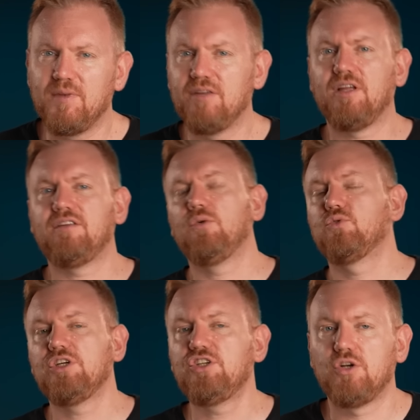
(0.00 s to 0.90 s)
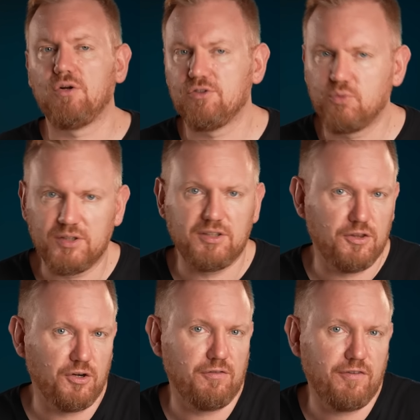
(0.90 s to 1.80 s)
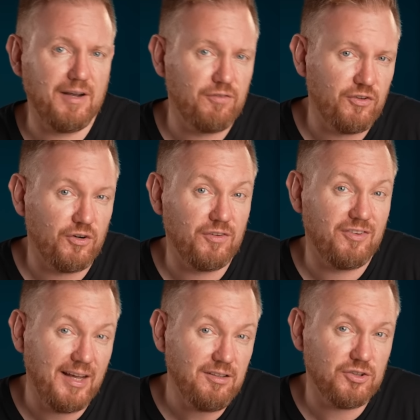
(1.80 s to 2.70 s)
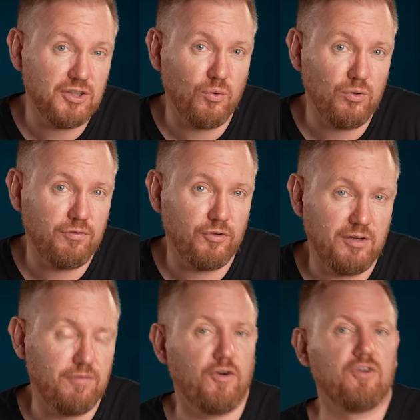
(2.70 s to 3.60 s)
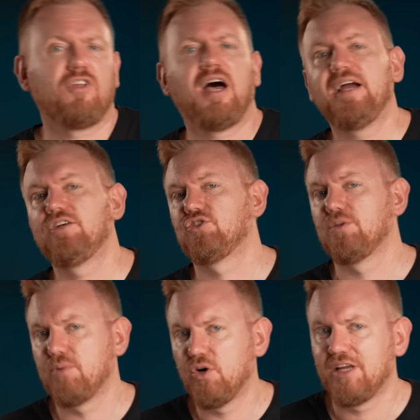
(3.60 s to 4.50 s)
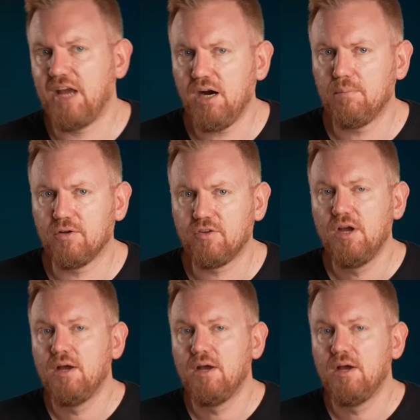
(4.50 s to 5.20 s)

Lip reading: is that the original 2035 service entry goal for the first hydrogen-burning Airbus